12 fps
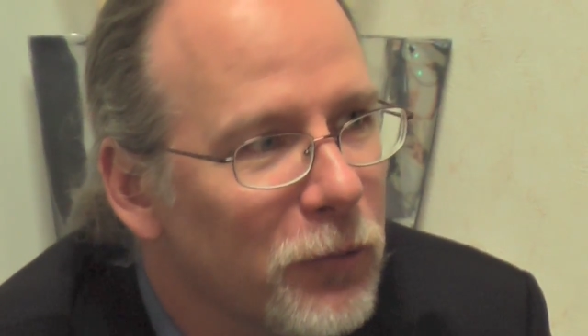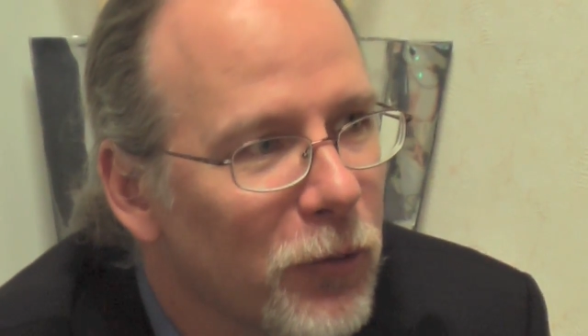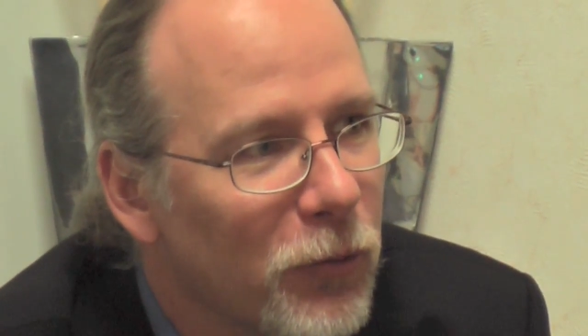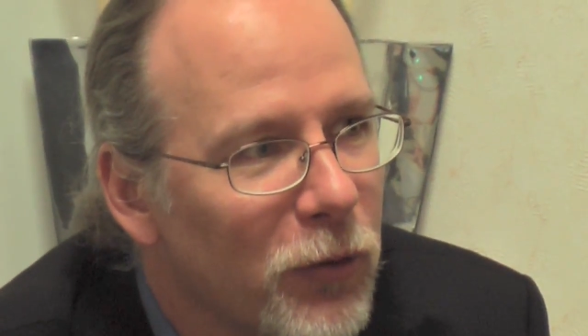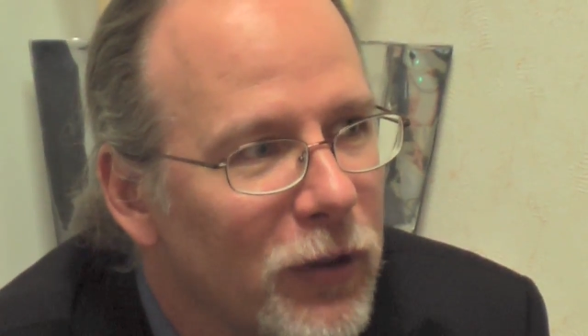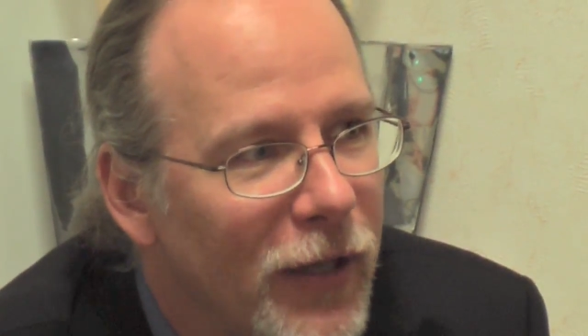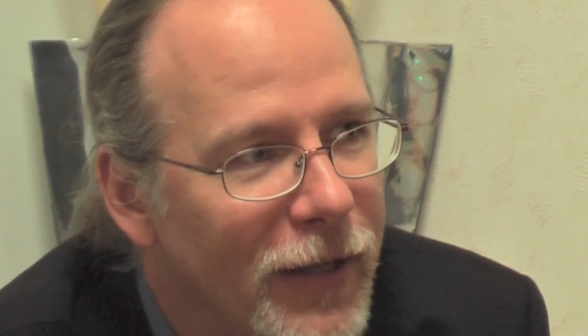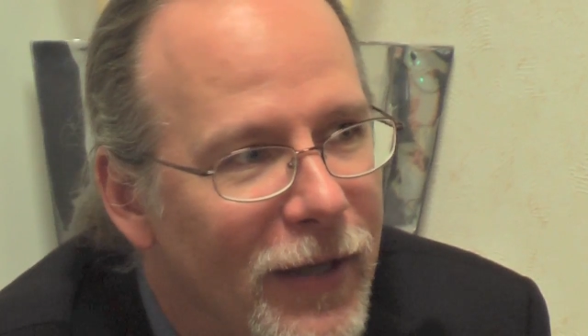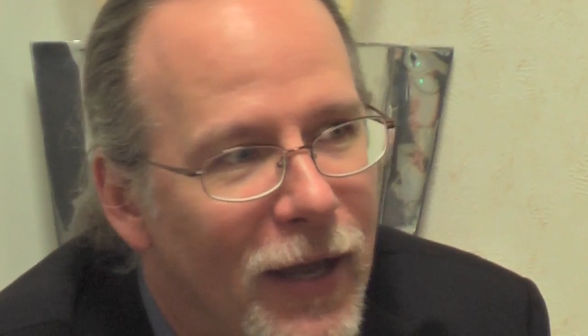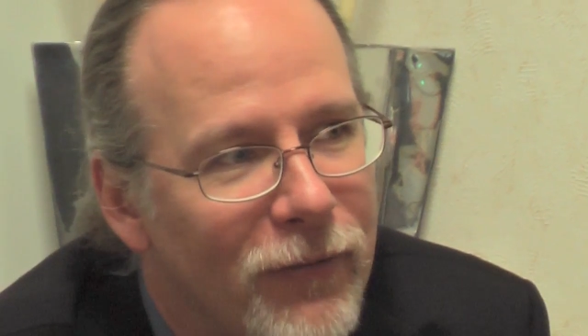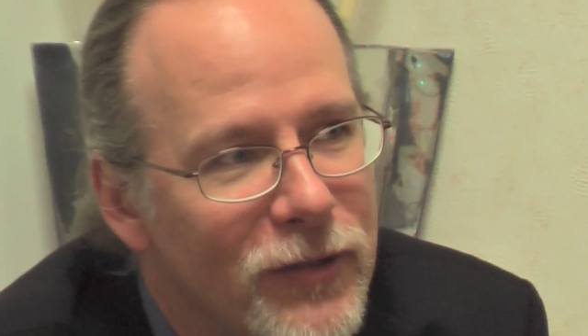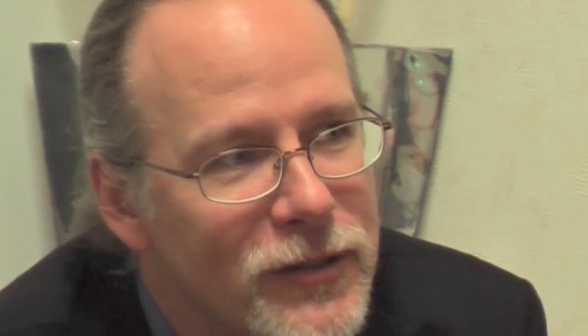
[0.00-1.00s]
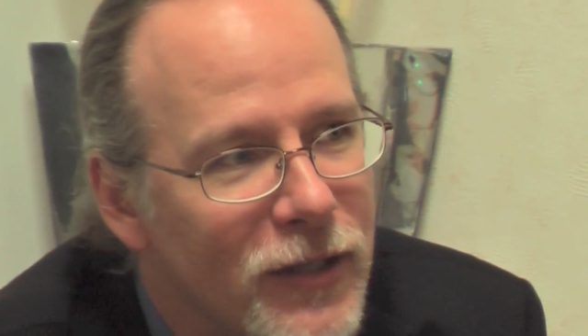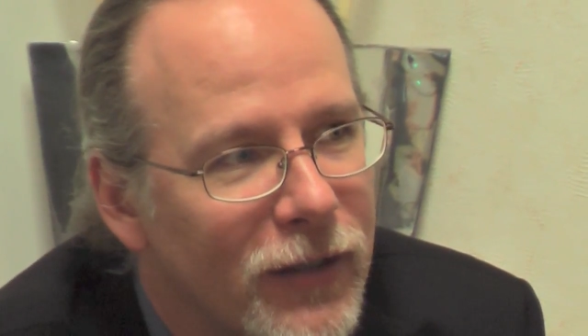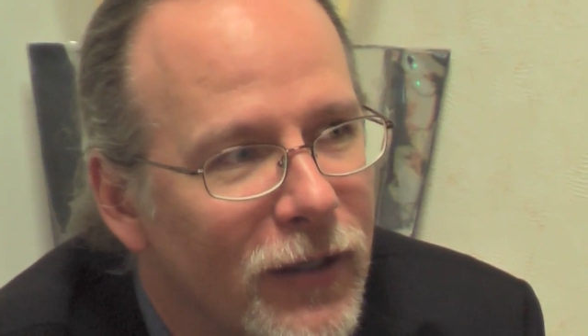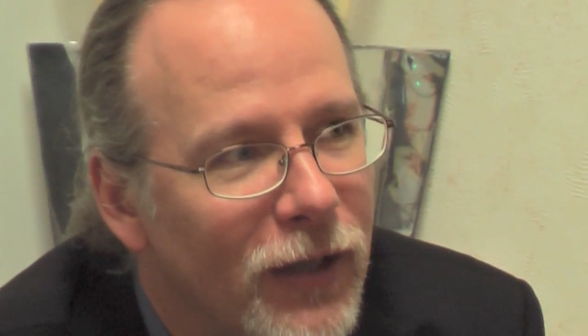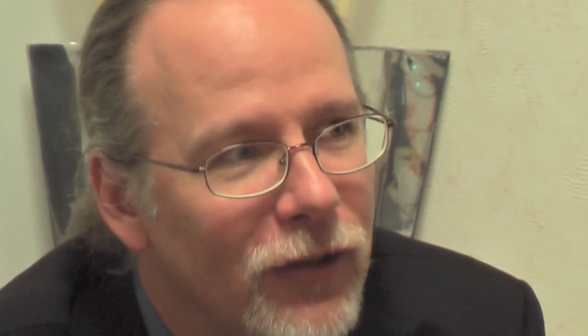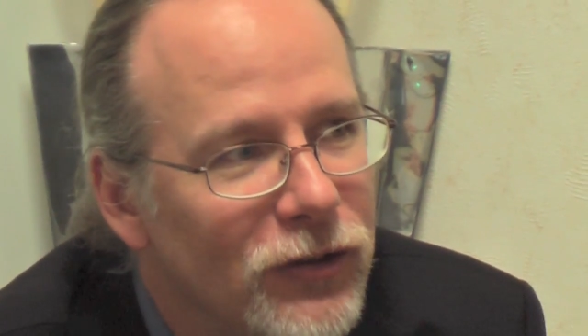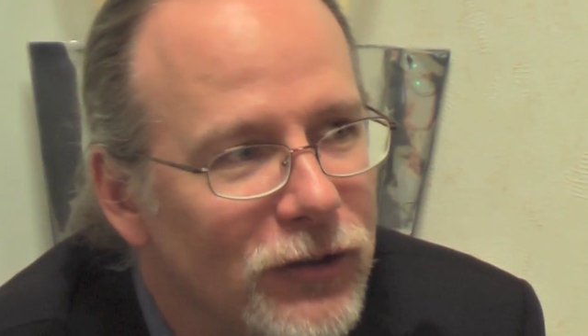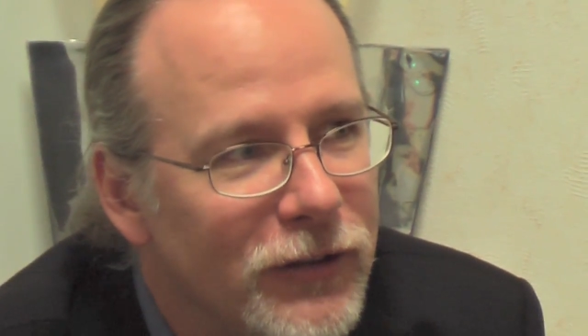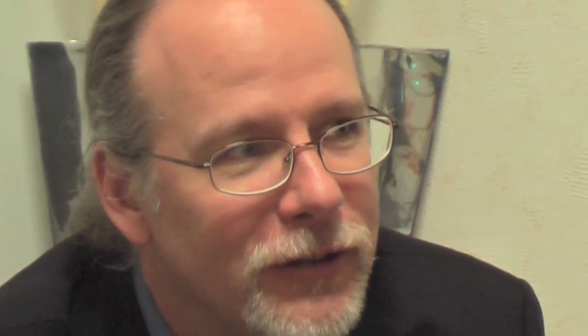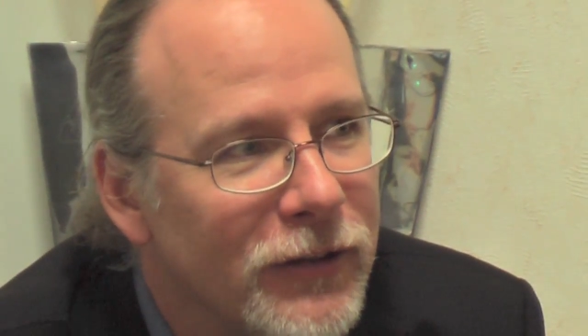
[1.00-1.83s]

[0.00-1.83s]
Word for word: We're glad to have this technology